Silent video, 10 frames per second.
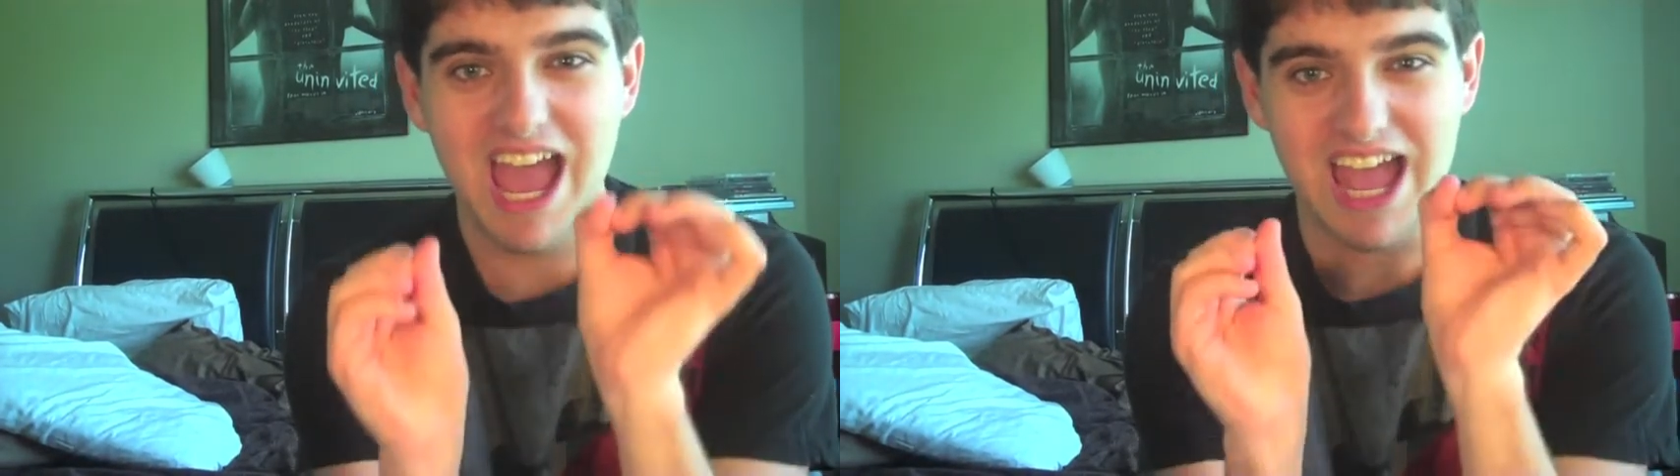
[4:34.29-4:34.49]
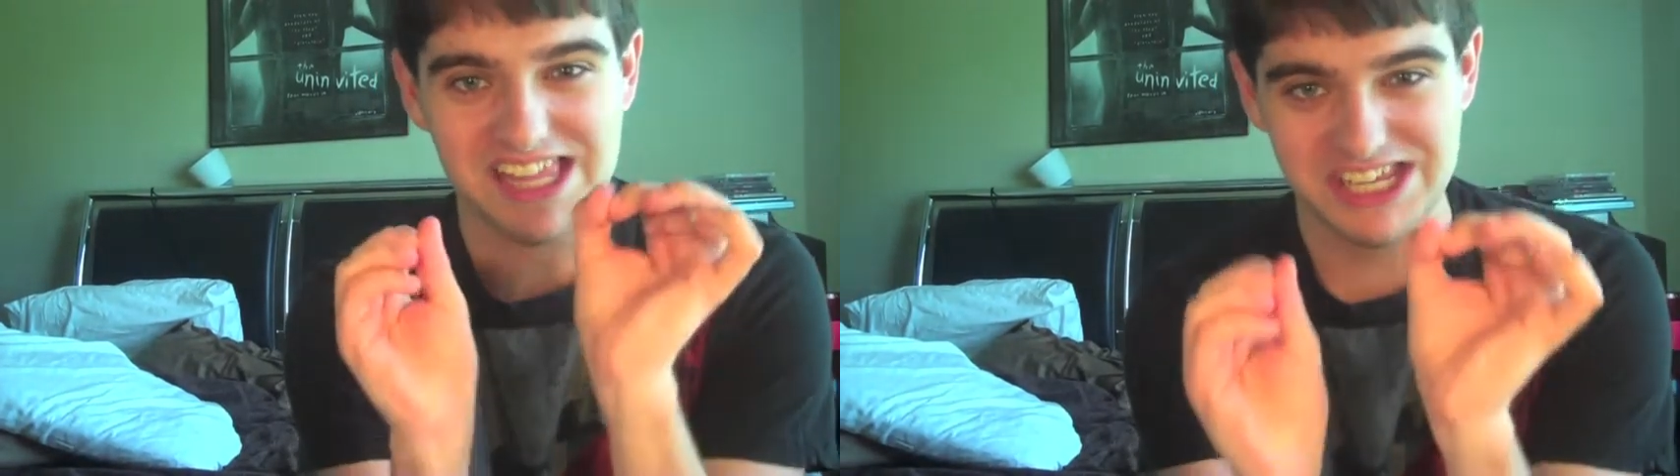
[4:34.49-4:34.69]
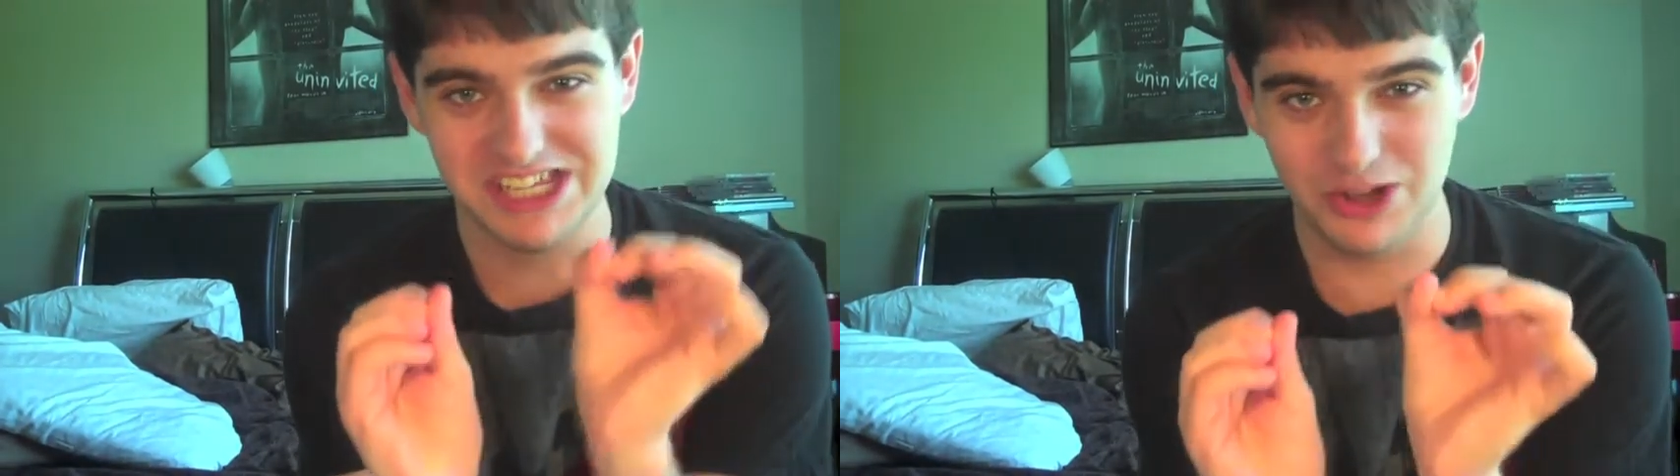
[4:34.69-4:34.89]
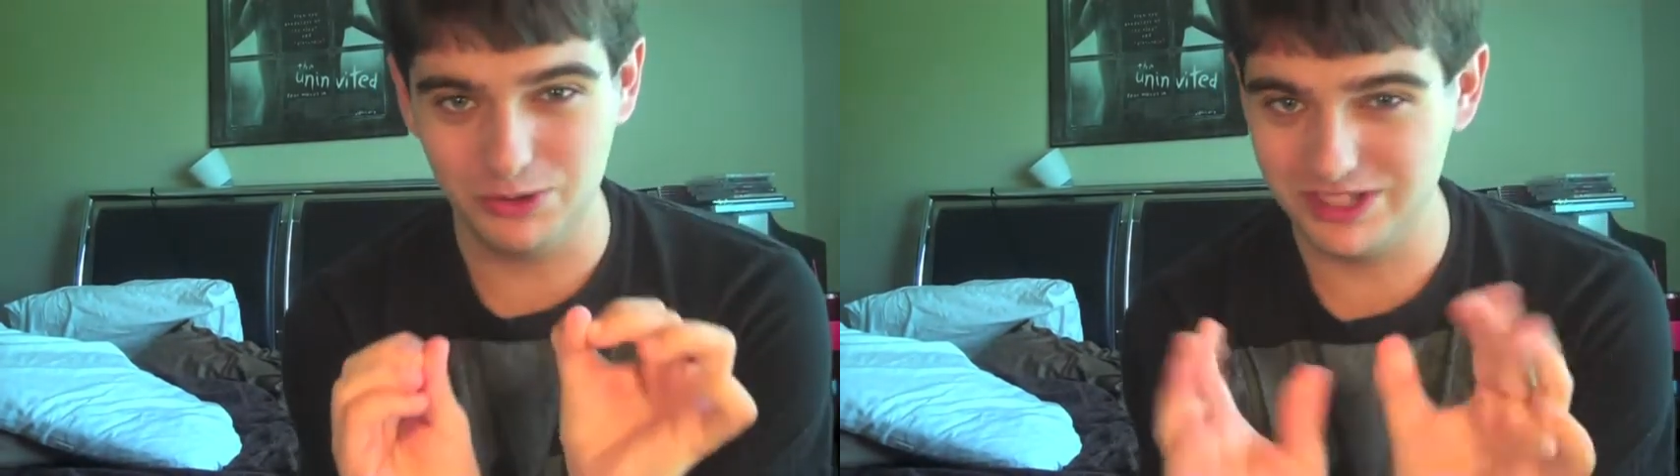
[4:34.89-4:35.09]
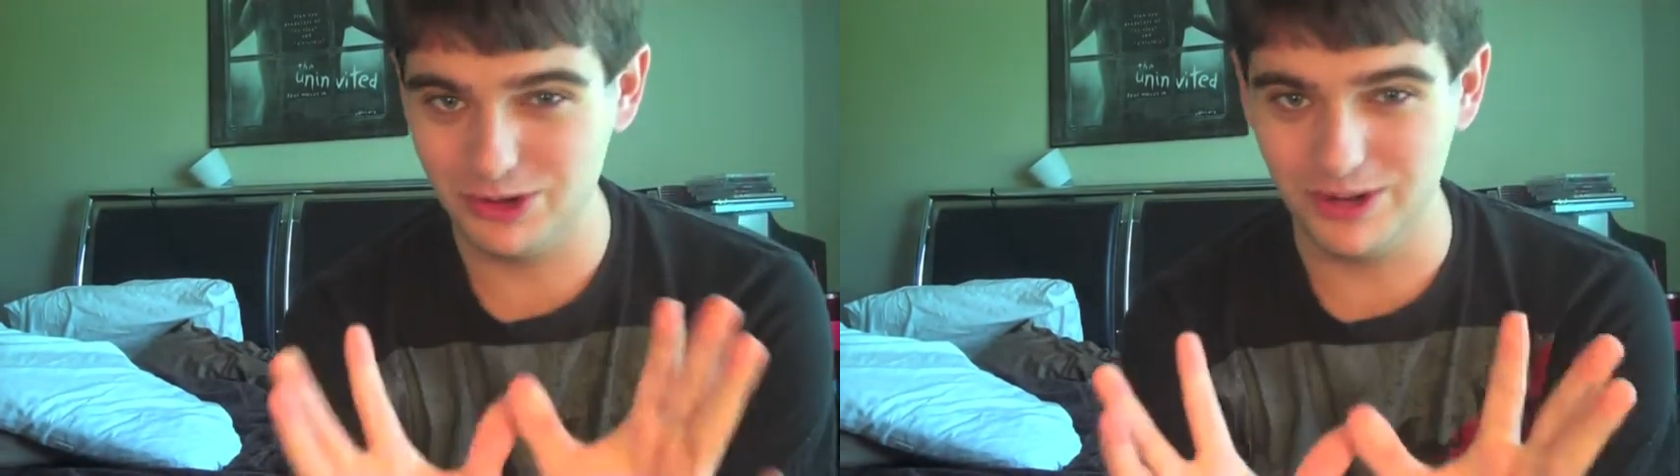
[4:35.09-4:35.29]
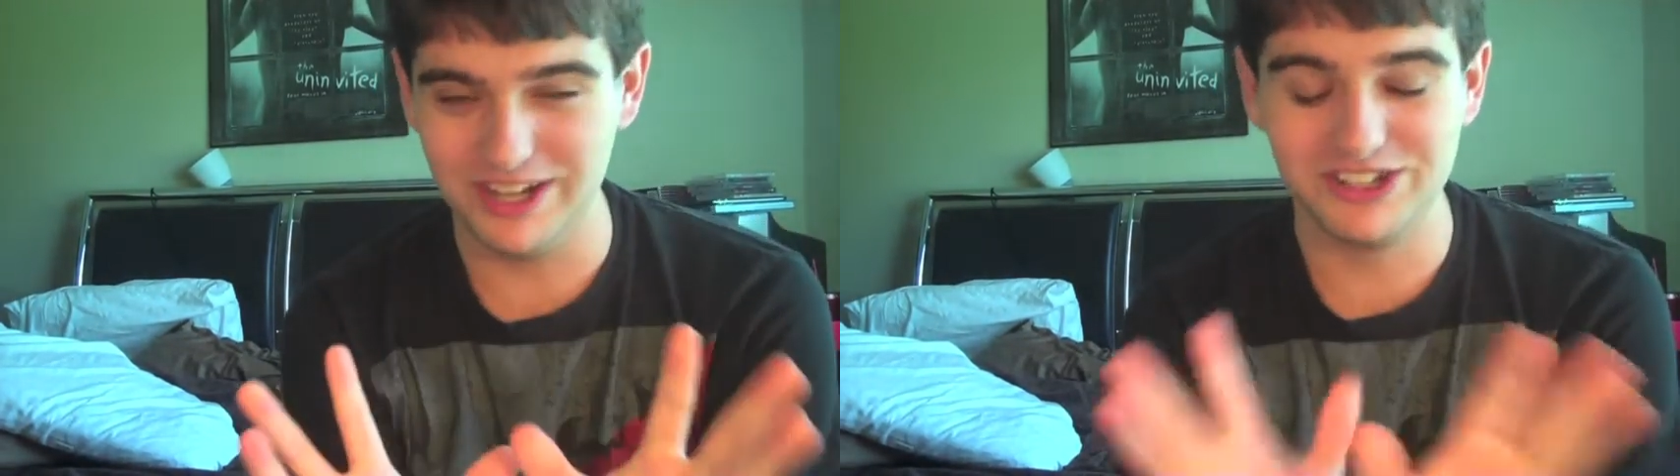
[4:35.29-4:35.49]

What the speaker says: and then don't do it.